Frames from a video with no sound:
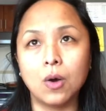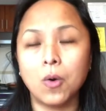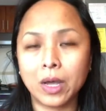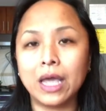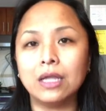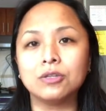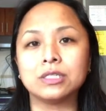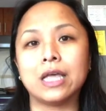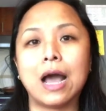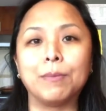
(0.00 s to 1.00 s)
okay to
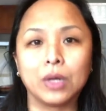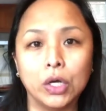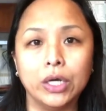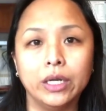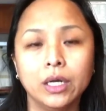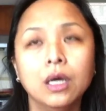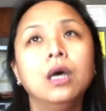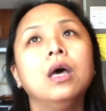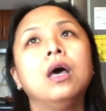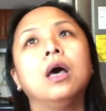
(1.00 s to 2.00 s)
say I'm good.
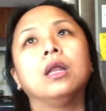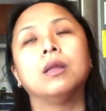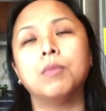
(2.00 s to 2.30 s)
The